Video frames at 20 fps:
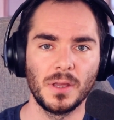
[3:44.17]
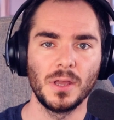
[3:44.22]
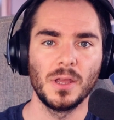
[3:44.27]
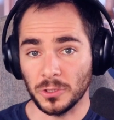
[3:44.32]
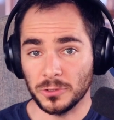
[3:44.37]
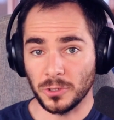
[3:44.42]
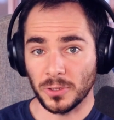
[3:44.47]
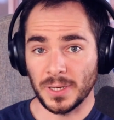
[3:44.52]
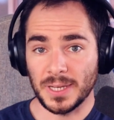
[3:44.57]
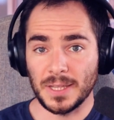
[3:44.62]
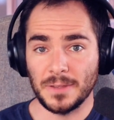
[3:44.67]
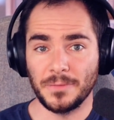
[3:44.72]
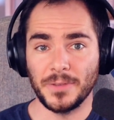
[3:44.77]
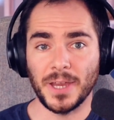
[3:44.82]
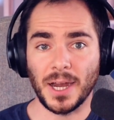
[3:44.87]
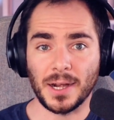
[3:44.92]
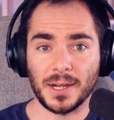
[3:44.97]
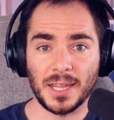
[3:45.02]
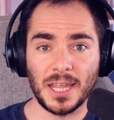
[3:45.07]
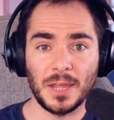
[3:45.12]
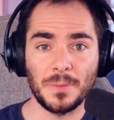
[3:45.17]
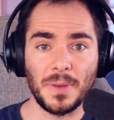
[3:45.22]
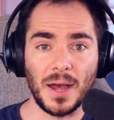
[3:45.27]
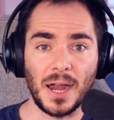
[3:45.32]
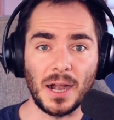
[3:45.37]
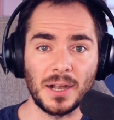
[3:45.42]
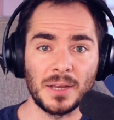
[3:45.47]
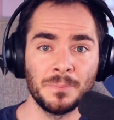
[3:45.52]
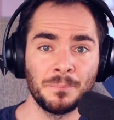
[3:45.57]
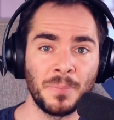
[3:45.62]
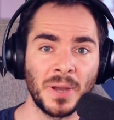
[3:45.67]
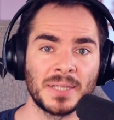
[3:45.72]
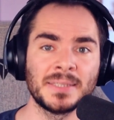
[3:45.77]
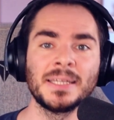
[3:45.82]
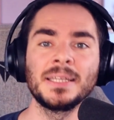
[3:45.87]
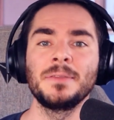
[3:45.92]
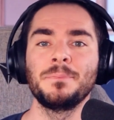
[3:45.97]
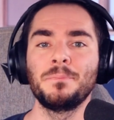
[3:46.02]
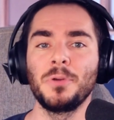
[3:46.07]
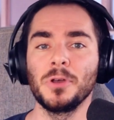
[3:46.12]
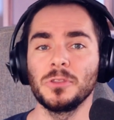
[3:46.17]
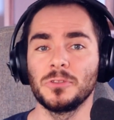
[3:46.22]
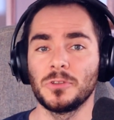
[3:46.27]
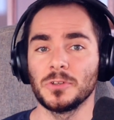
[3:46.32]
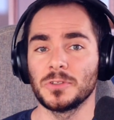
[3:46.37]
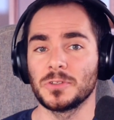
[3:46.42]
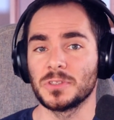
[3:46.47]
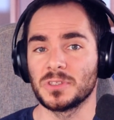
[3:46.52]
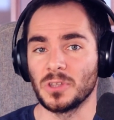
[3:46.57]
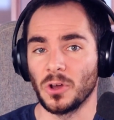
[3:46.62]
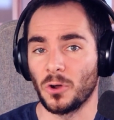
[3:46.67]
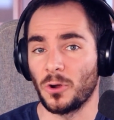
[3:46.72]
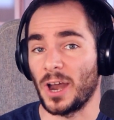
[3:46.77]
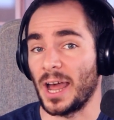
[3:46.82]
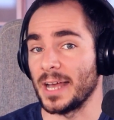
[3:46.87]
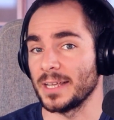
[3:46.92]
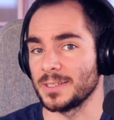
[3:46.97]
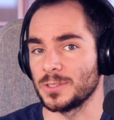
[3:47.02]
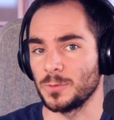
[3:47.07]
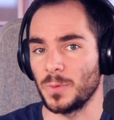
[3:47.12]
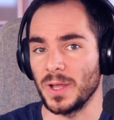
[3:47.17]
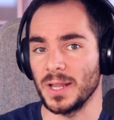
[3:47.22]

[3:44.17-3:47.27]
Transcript: not only VR games are impacted, but the store as